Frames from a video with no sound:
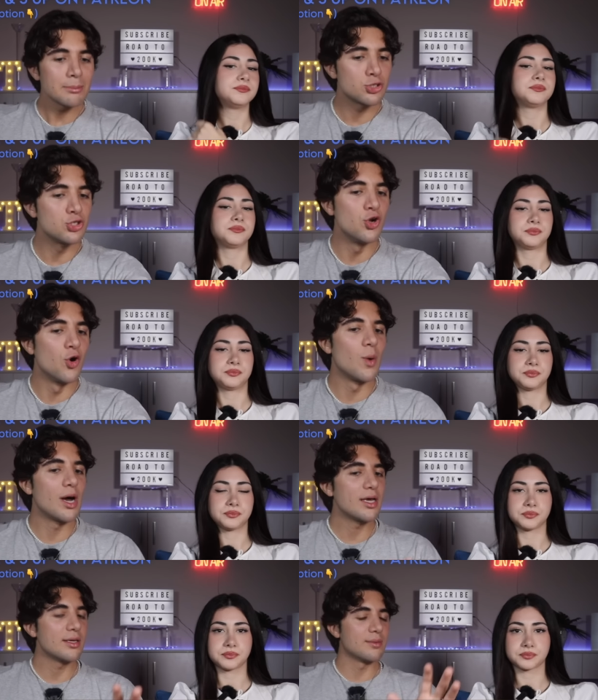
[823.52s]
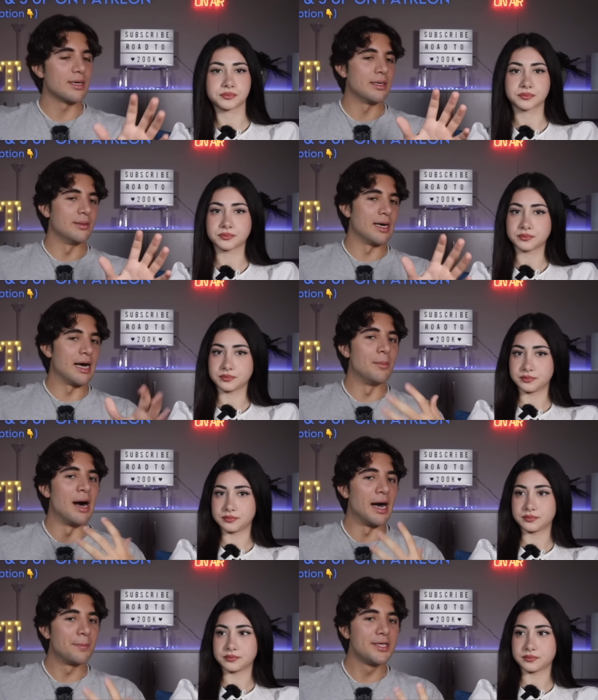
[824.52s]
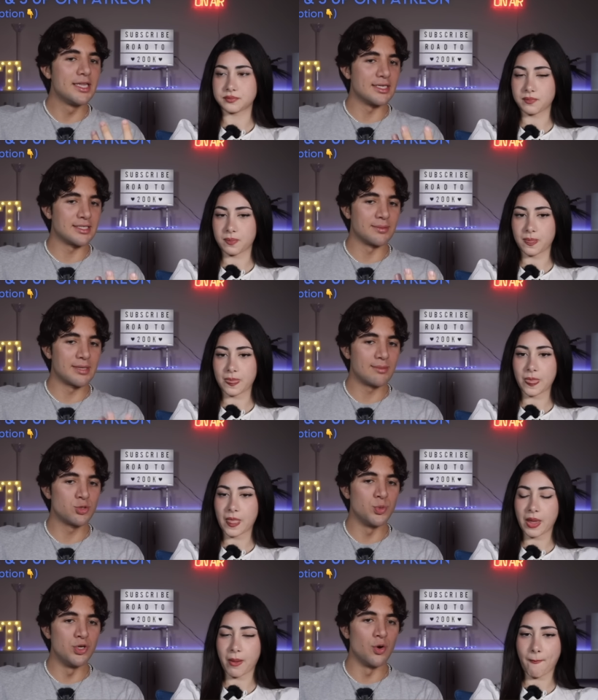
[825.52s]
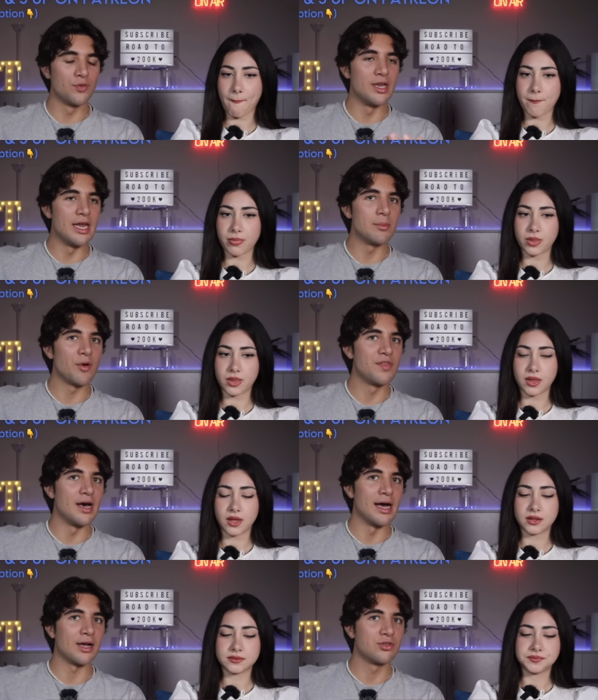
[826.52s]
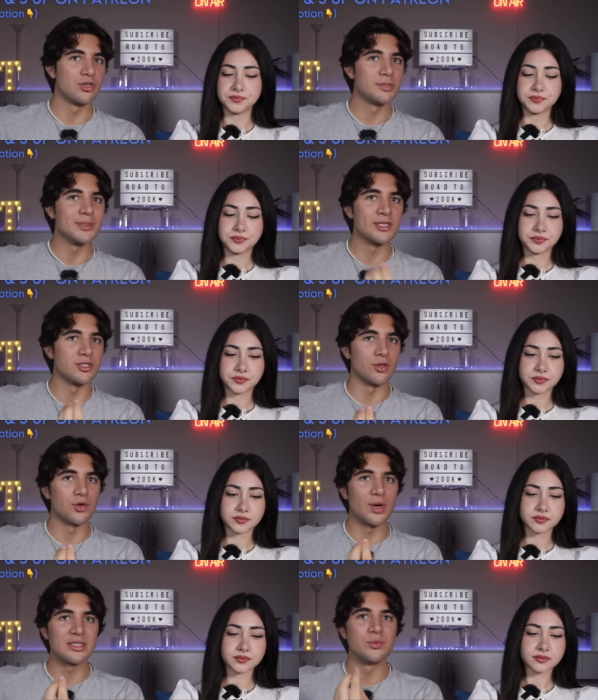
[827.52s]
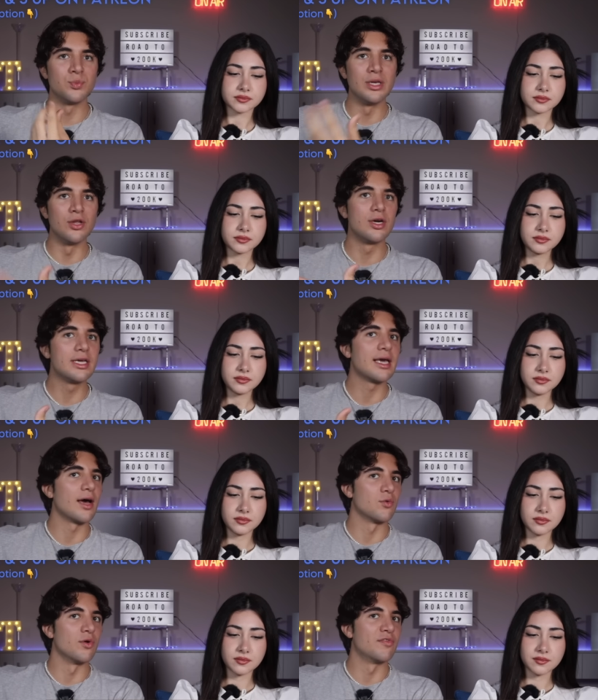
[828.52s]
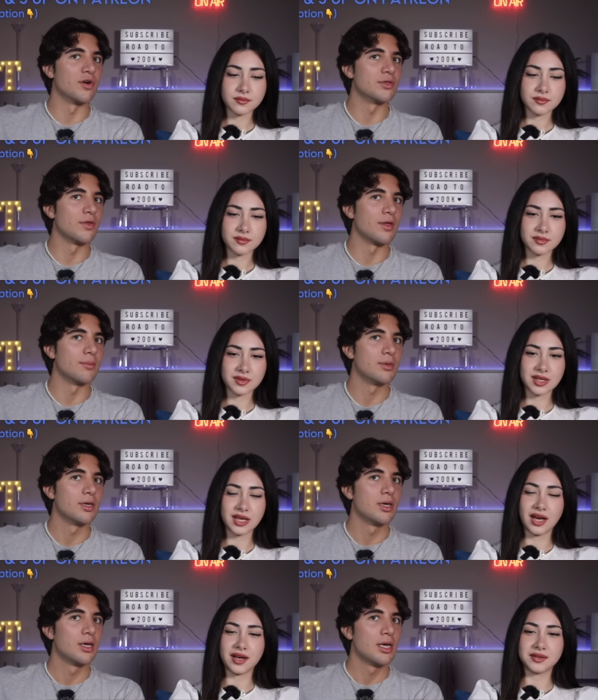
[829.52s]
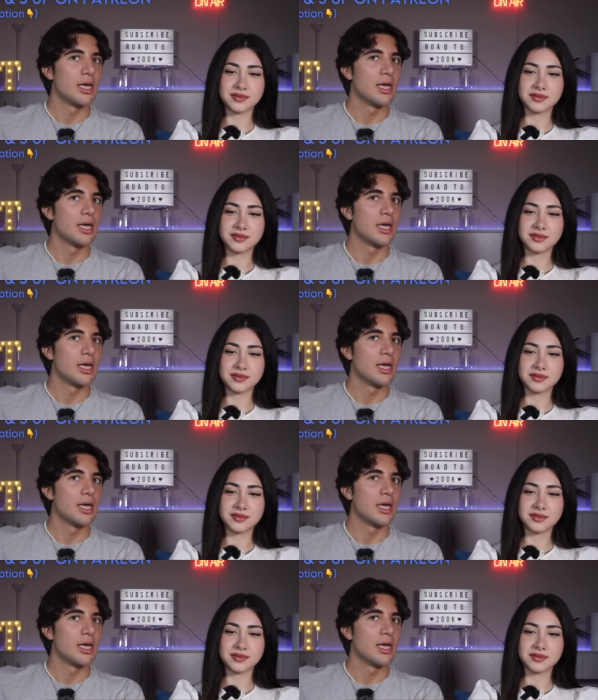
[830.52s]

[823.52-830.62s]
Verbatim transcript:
Speaker 1: But you know why uh, I'm happy that sometimes we know the name of the actors because otherwise we literally can't refer to them. Yeah.